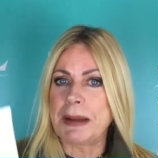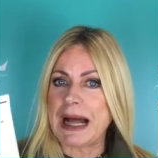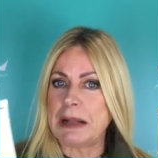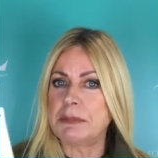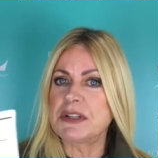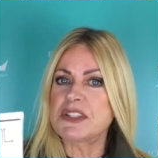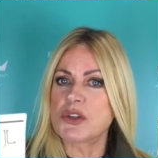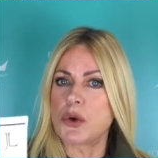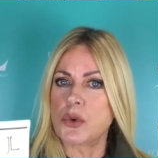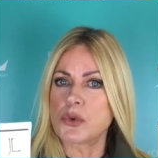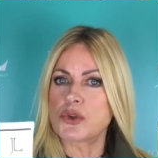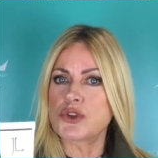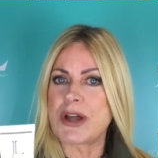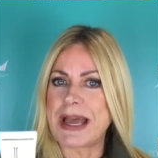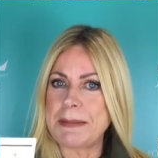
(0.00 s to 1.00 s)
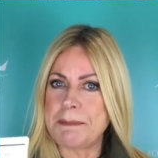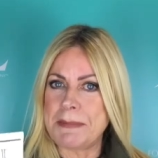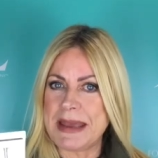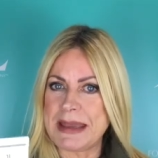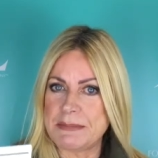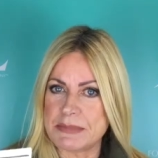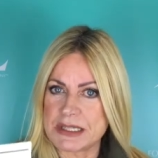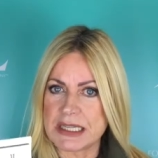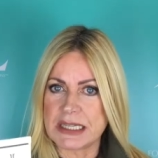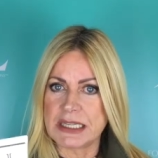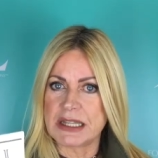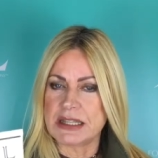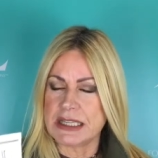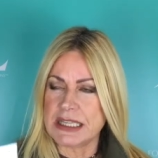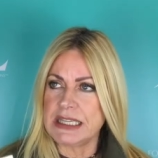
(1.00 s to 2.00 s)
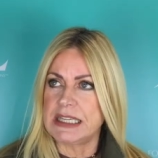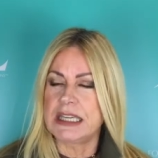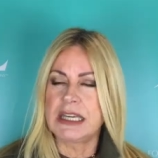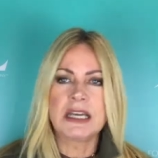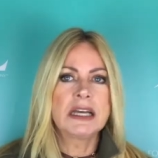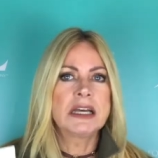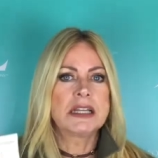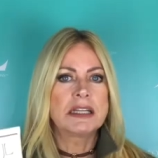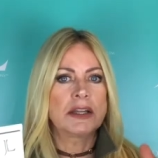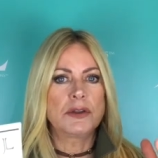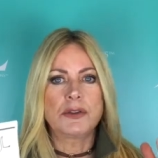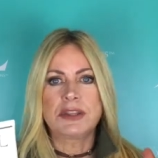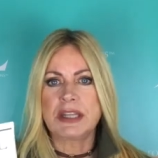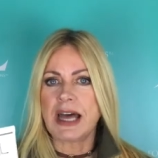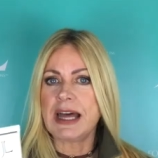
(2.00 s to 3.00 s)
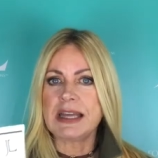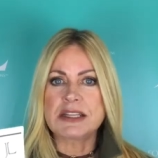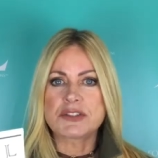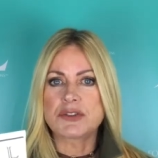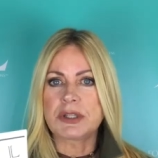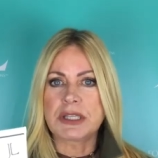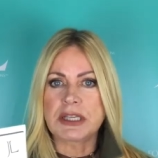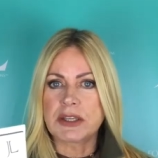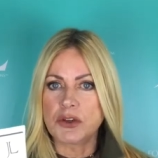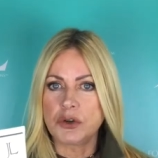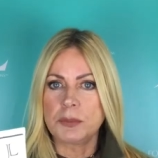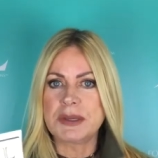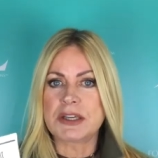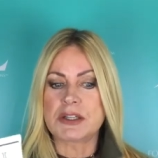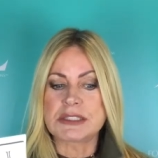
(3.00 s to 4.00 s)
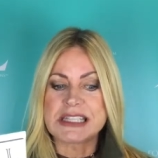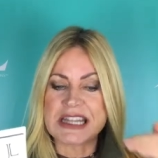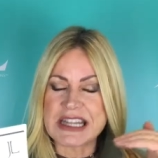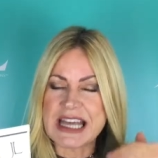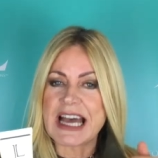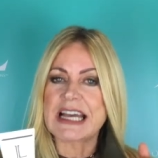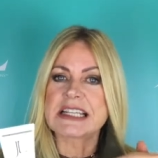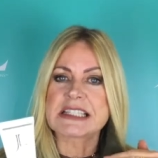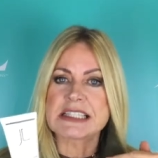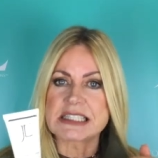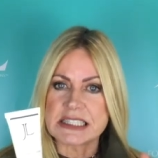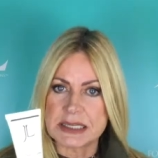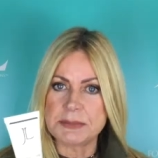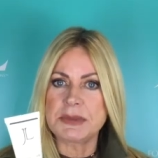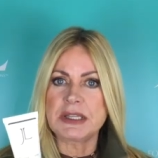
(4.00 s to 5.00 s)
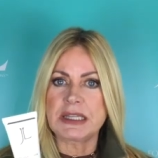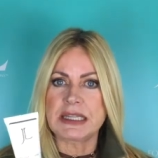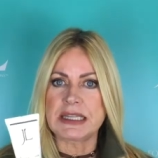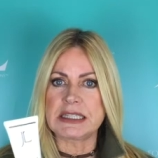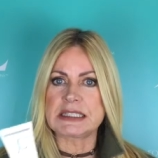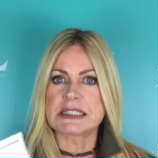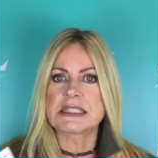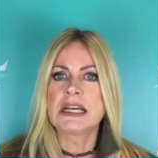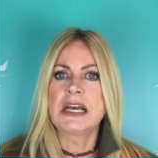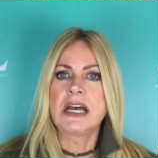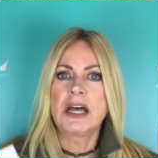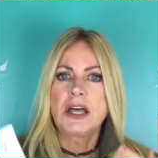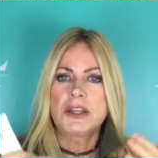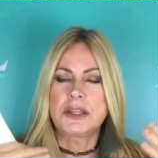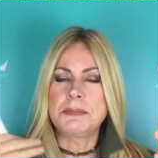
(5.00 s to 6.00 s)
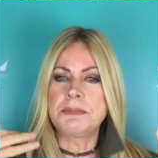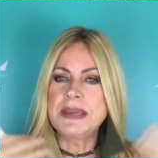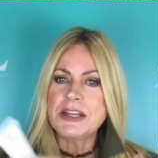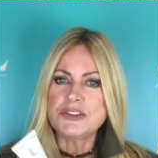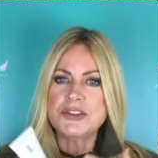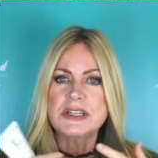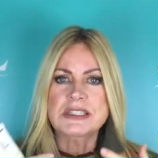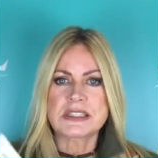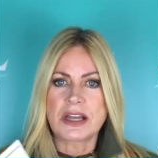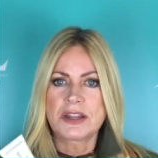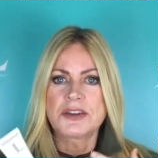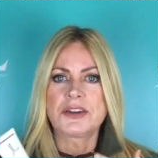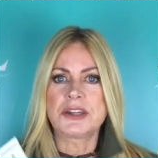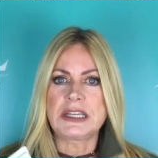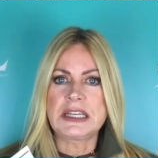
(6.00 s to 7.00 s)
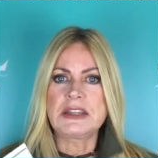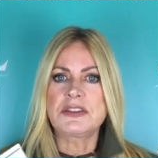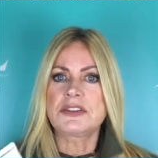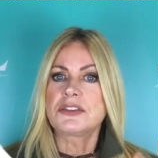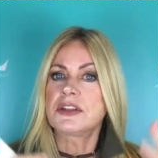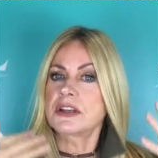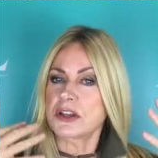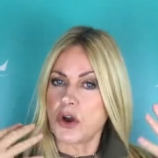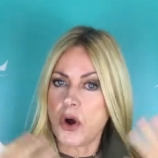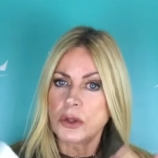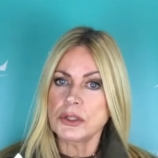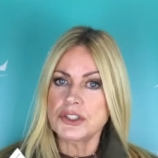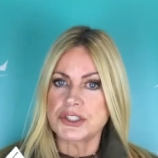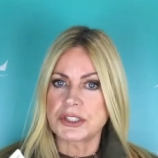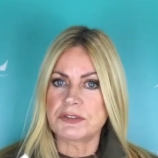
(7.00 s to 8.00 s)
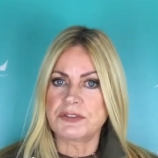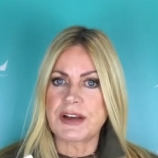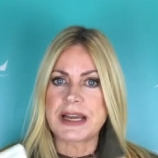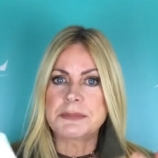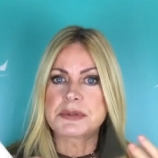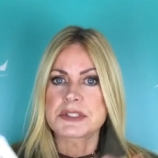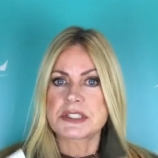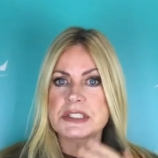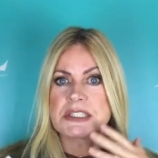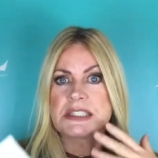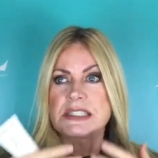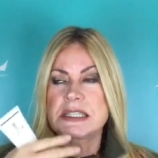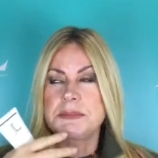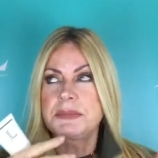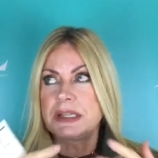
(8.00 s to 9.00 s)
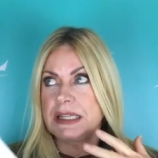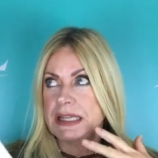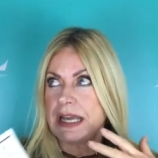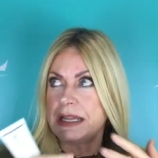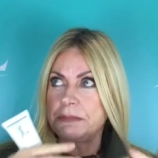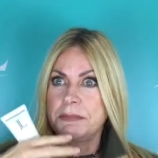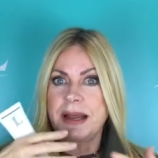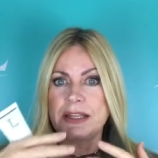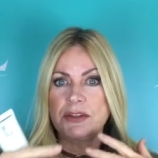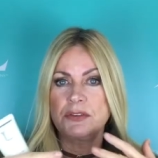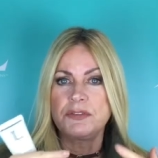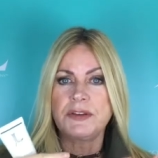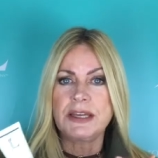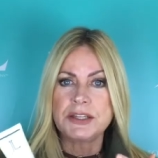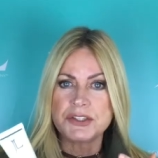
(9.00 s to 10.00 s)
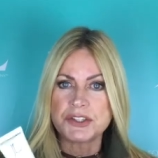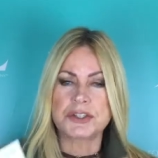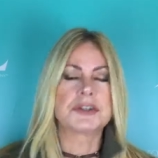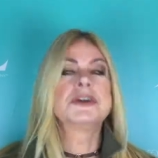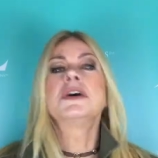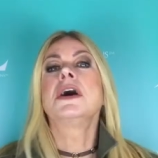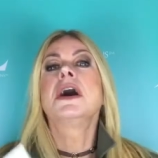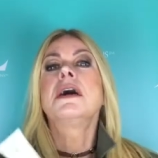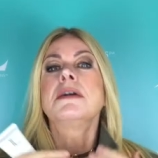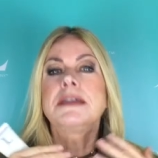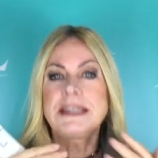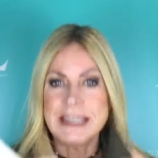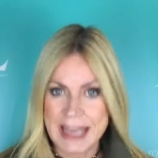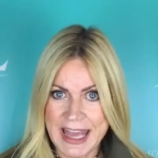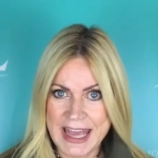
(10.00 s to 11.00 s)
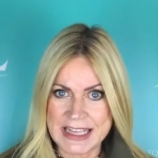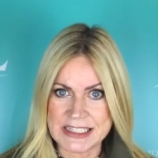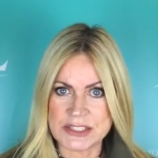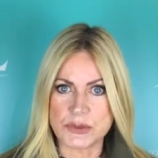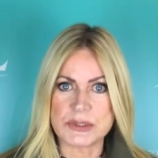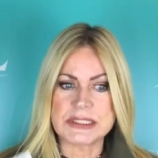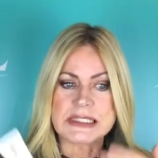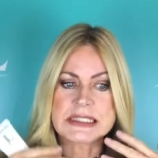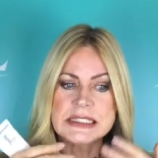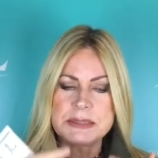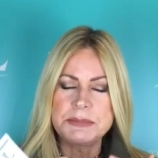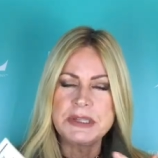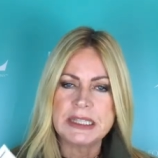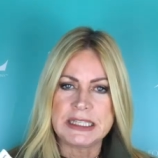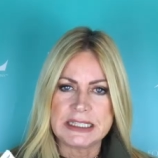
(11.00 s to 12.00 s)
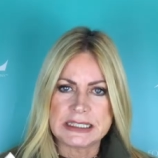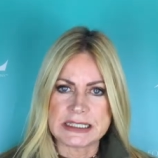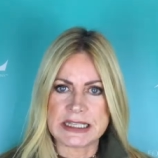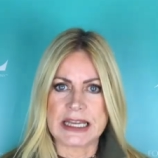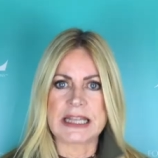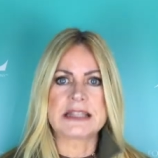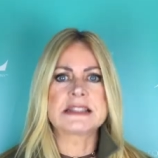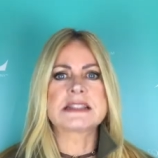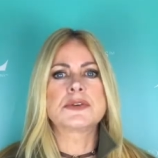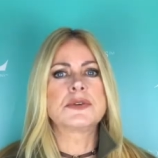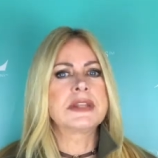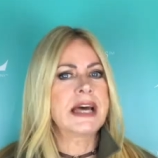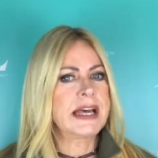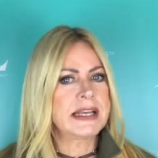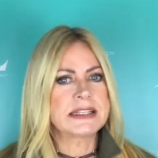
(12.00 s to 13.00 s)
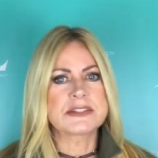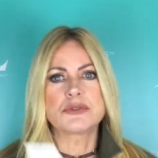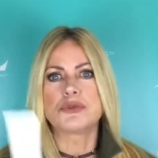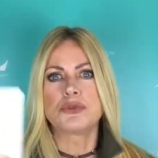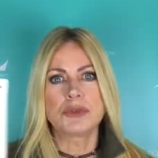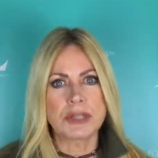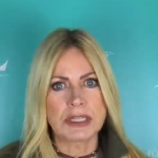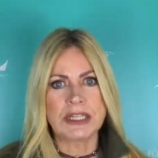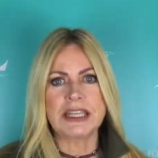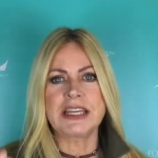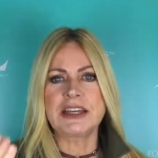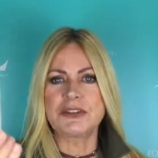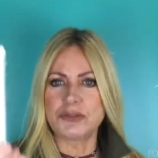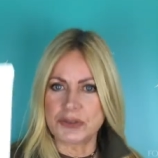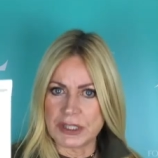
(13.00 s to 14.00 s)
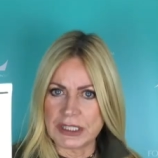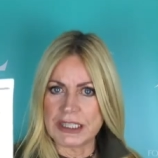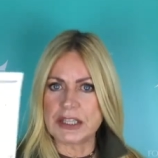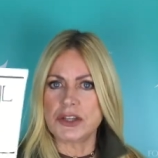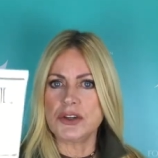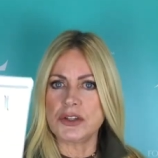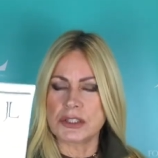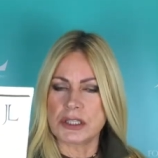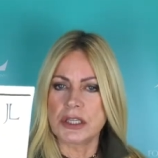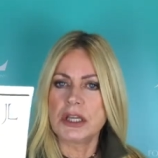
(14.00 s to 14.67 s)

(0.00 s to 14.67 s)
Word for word: Palmitoyl Tripeptide 3. Now that is really cool because that stimulates the matrix underneath the collagen fibres to stimulate and manufacture. Yes, so it stimulates that. So that is really, really good.